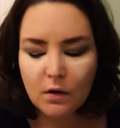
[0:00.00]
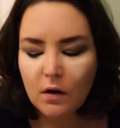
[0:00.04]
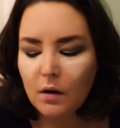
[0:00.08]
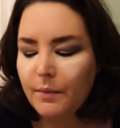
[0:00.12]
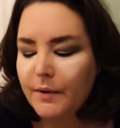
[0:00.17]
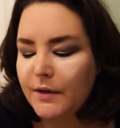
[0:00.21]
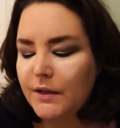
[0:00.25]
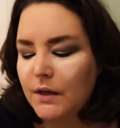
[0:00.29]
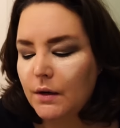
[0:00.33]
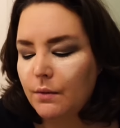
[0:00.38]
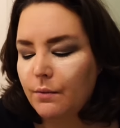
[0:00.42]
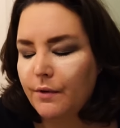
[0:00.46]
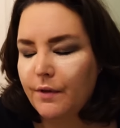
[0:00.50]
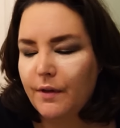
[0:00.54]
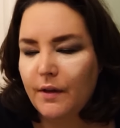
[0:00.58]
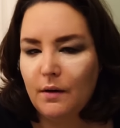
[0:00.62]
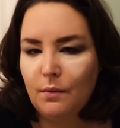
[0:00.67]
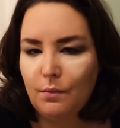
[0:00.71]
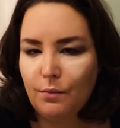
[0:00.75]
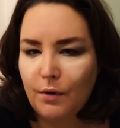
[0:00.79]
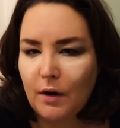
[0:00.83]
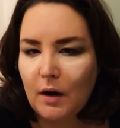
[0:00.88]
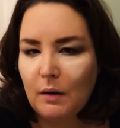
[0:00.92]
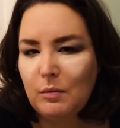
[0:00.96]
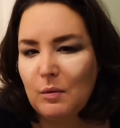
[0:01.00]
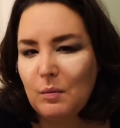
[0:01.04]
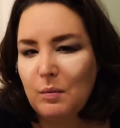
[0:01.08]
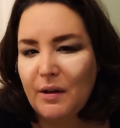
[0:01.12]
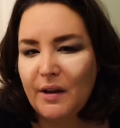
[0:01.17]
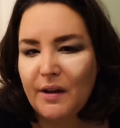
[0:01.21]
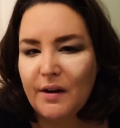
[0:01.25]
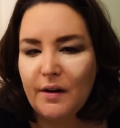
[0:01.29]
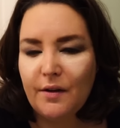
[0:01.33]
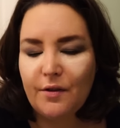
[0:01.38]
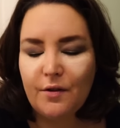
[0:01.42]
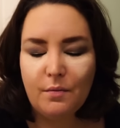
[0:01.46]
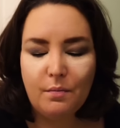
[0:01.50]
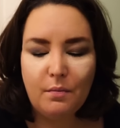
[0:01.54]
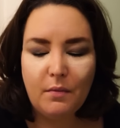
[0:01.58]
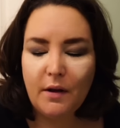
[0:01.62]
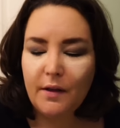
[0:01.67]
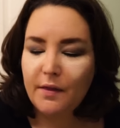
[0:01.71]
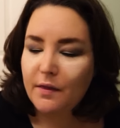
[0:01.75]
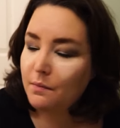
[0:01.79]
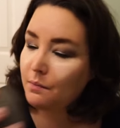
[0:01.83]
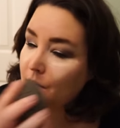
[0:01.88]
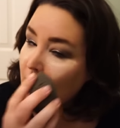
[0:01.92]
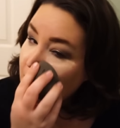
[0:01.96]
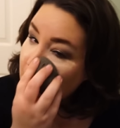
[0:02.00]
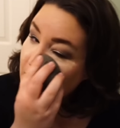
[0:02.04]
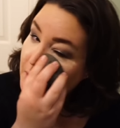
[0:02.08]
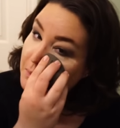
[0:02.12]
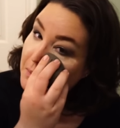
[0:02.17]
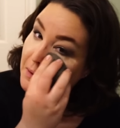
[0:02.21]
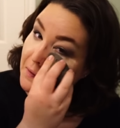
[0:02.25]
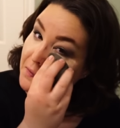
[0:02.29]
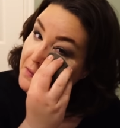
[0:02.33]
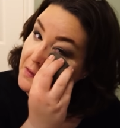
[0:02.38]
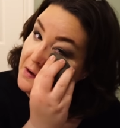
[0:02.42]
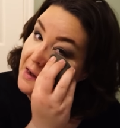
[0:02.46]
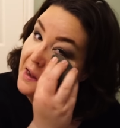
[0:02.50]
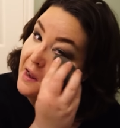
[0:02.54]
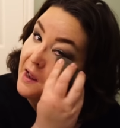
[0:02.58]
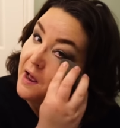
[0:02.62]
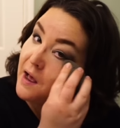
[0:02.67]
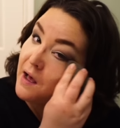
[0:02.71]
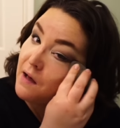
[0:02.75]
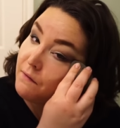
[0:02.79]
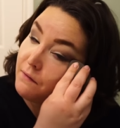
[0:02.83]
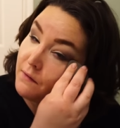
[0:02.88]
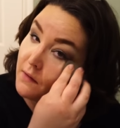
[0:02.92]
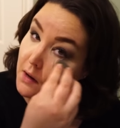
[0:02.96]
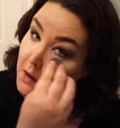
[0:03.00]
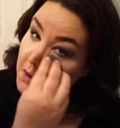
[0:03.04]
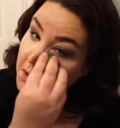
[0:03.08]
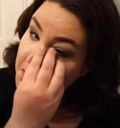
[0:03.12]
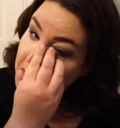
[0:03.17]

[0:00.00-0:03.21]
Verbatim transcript: I'll be done with it in probably another month, maybe a month and a half.